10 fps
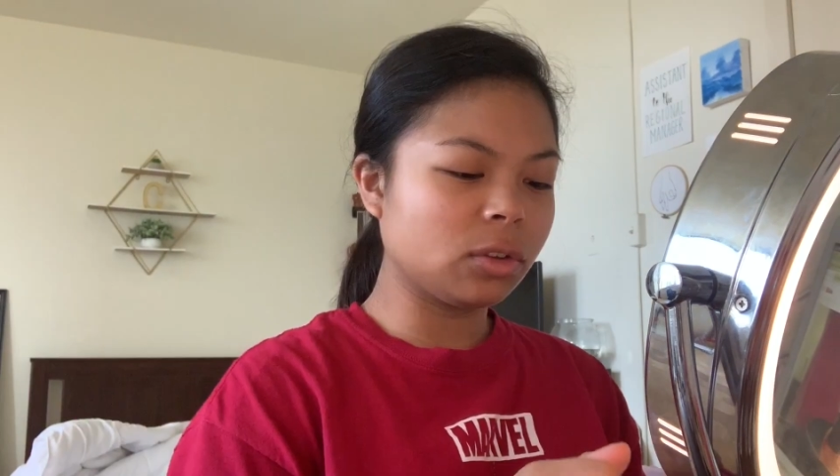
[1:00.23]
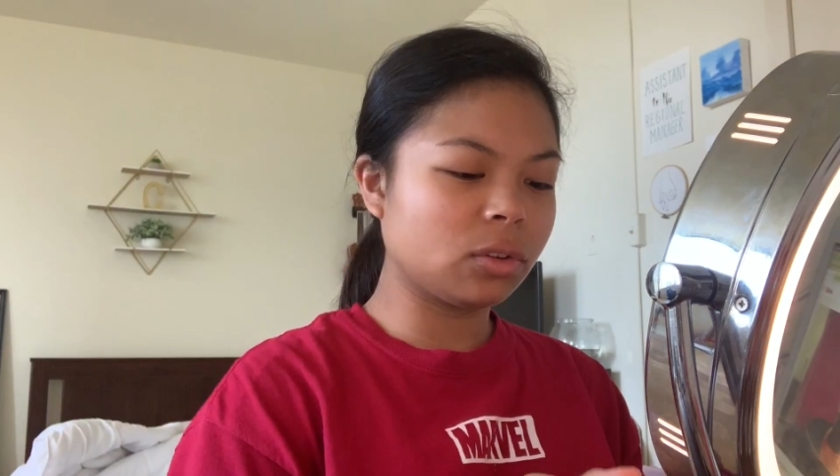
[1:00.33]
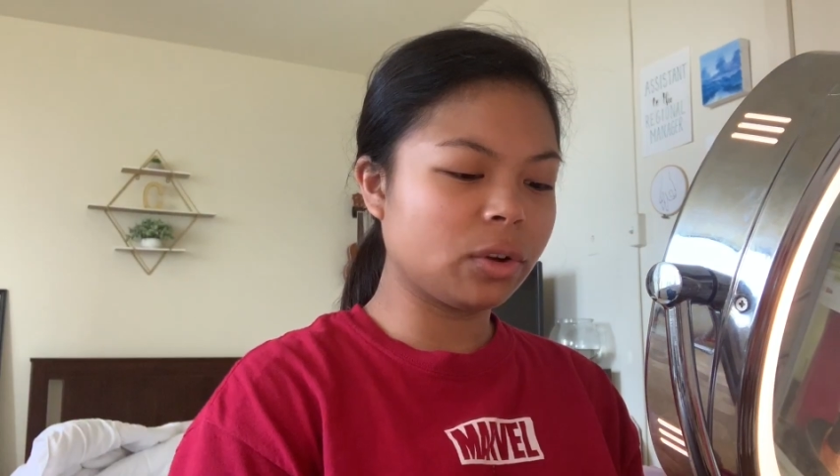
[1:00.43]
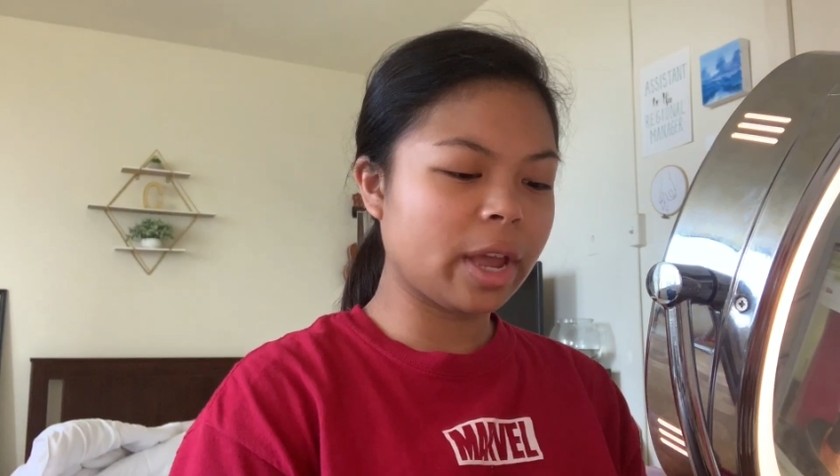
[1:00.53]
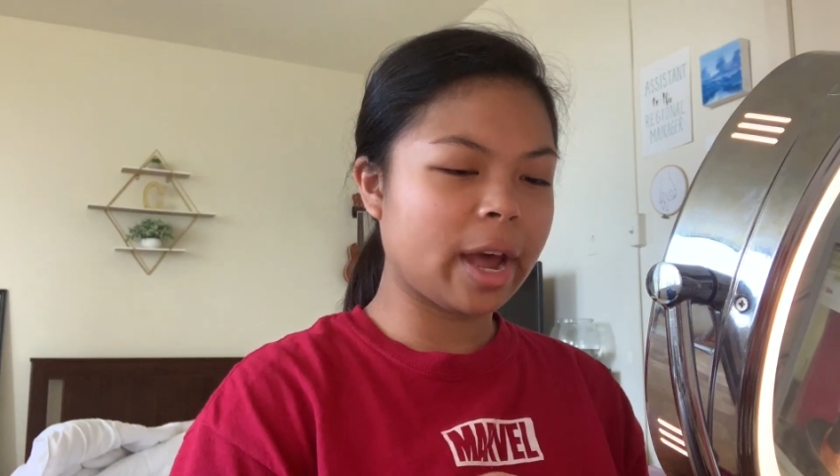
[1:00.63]

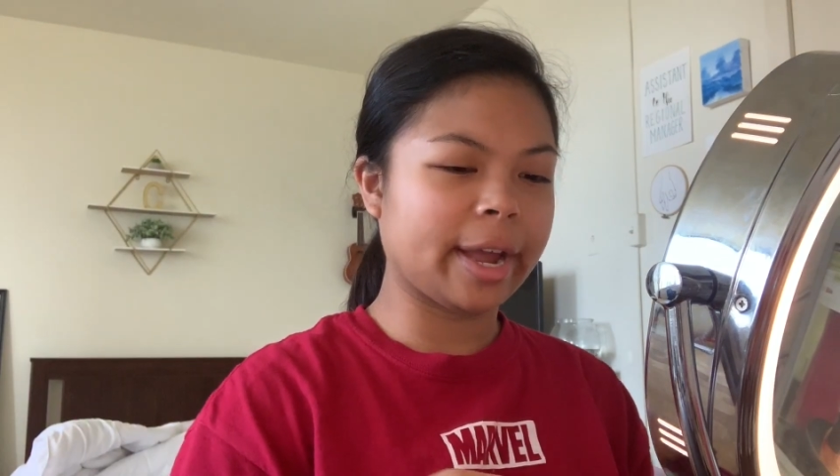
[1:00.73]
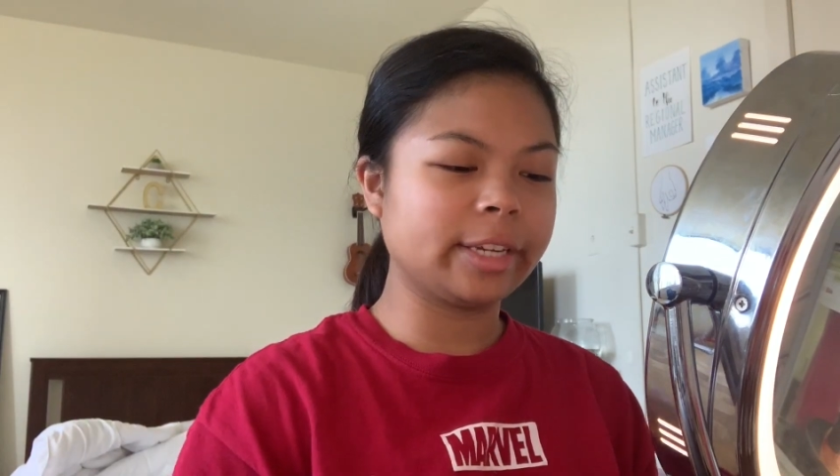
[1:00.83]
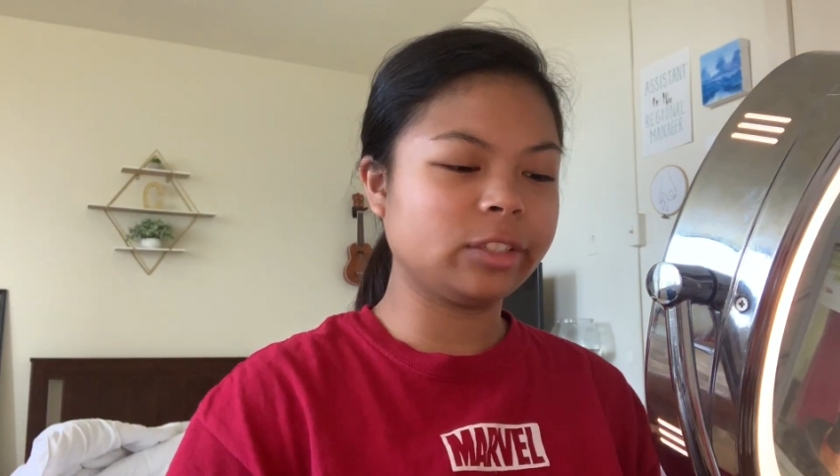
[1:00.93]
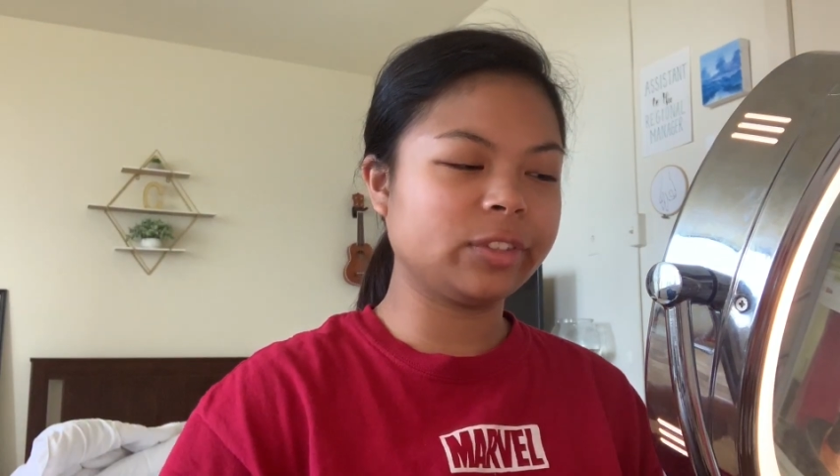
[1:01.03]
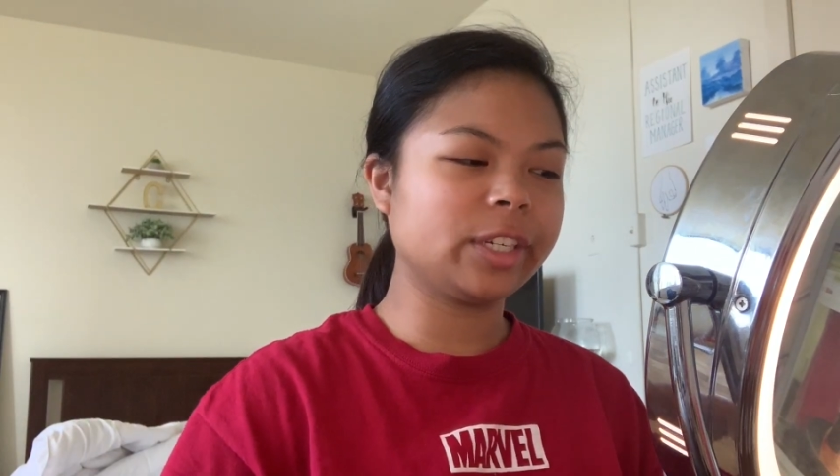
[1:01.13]
So yeah, I
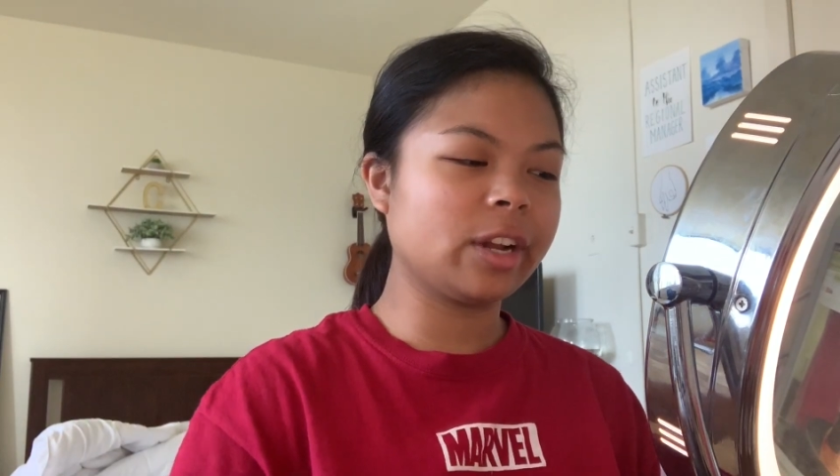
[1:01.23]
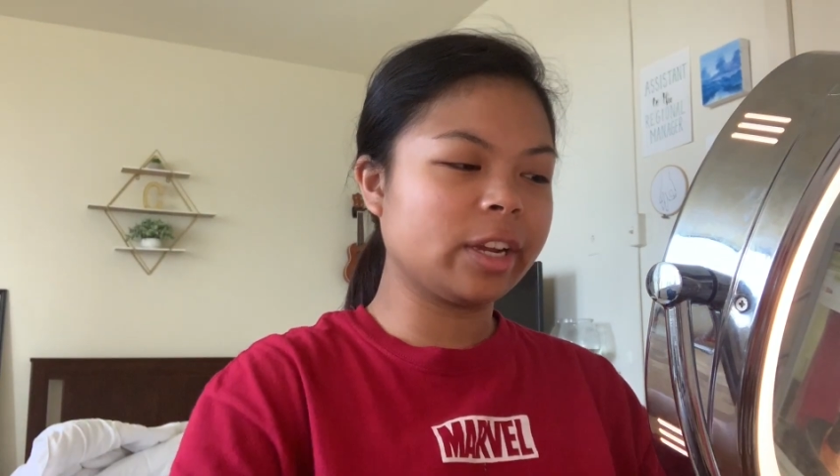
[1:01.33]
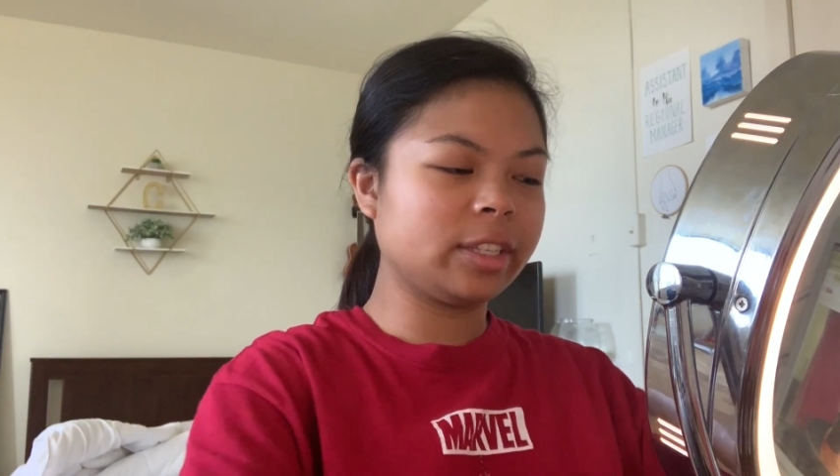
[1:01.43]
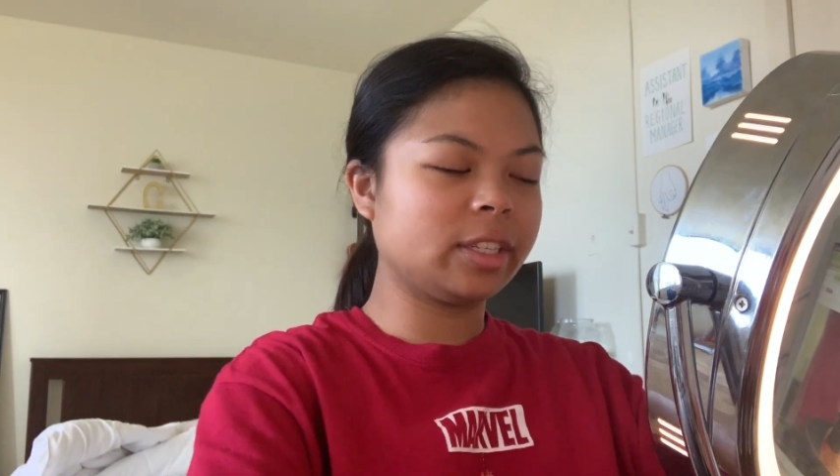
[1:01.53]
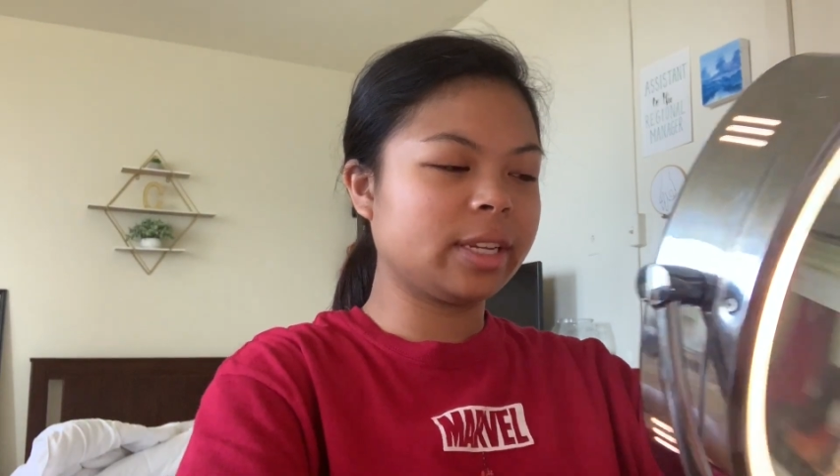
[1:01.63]
just figured
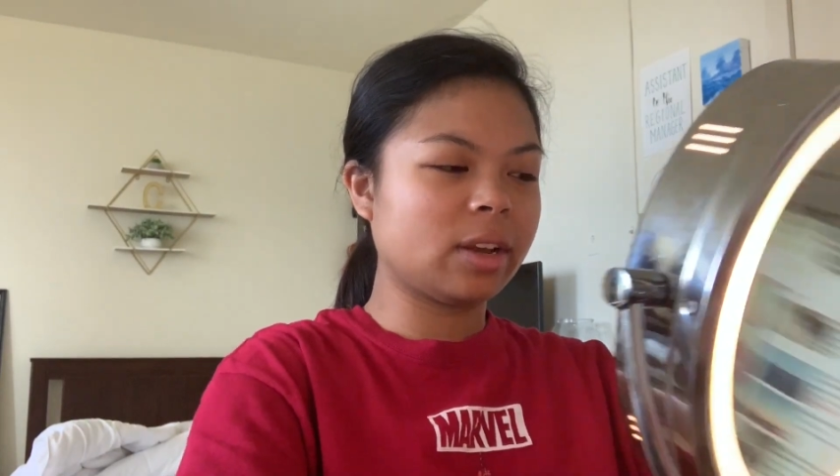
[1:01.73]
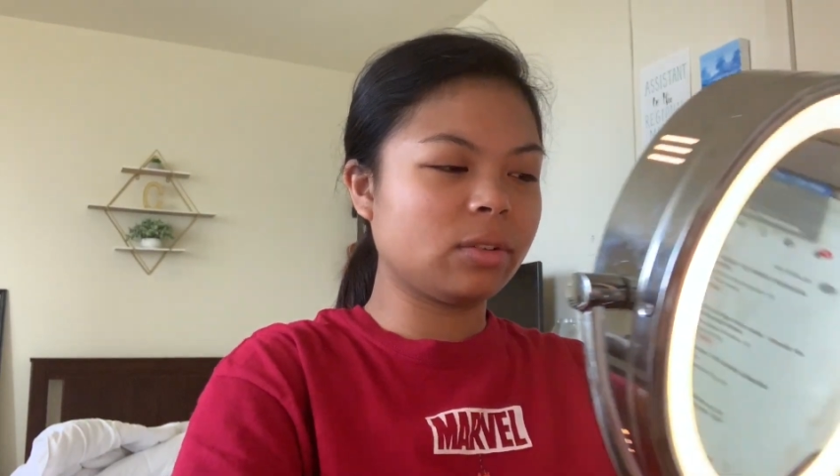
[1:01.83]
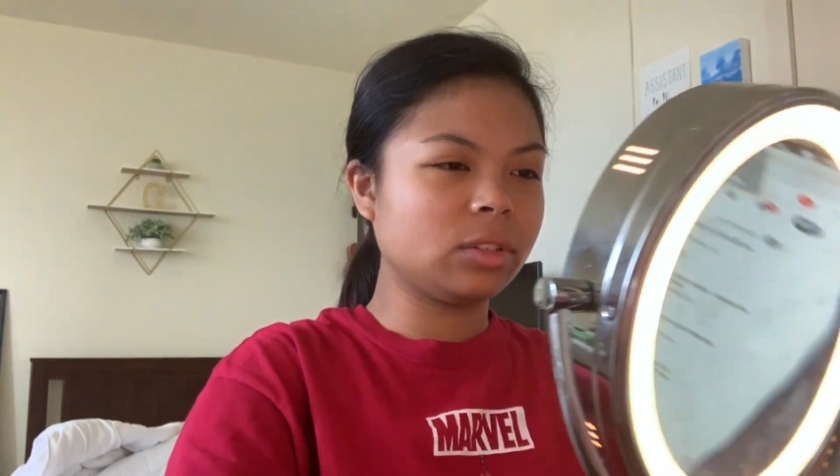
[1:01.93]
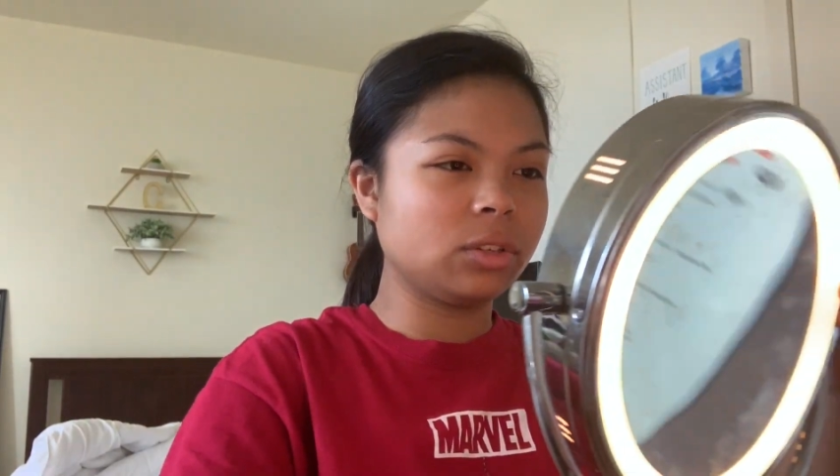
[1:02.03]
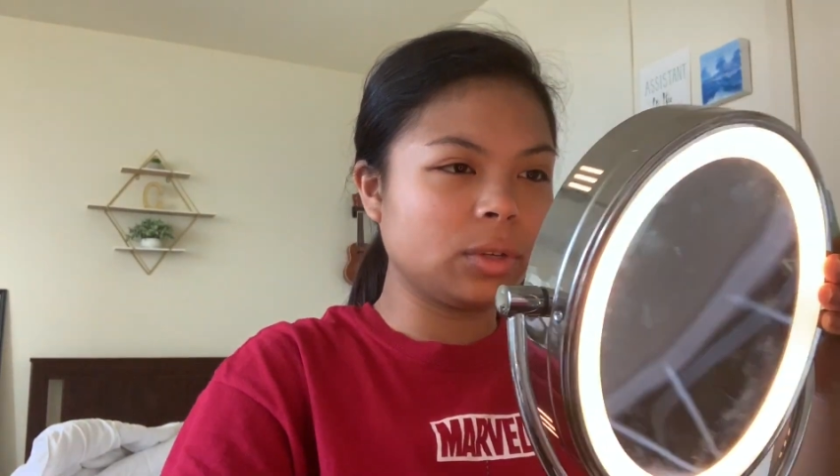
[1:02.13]
I'd sit
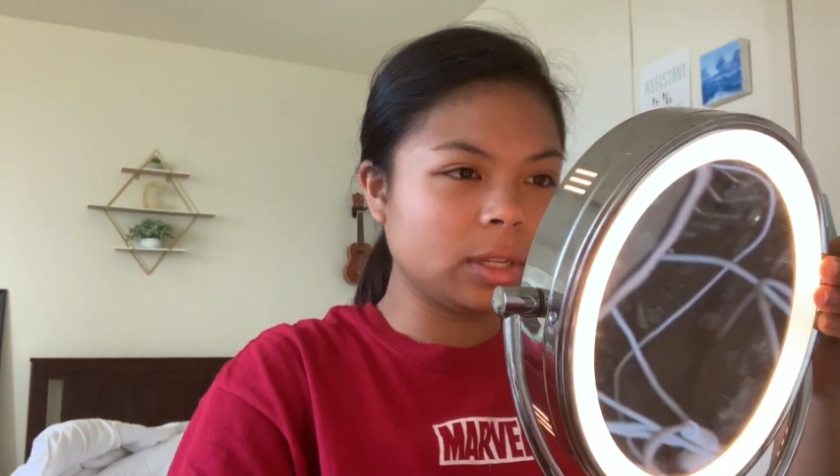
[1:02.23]
down and do a